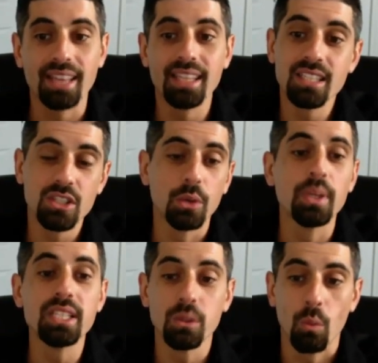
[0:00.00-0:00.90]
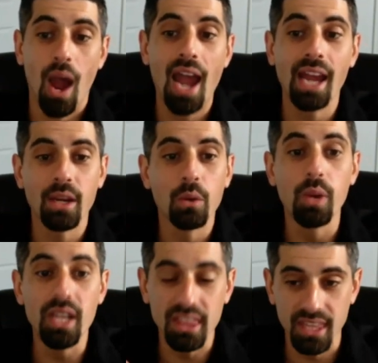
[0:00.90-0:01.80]
And this is the reason why
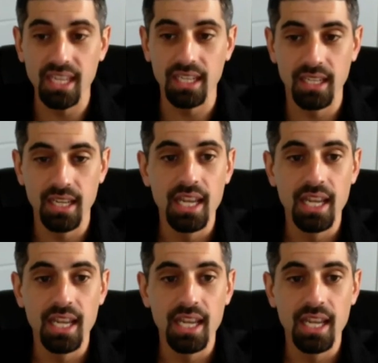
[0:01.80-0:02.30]
we think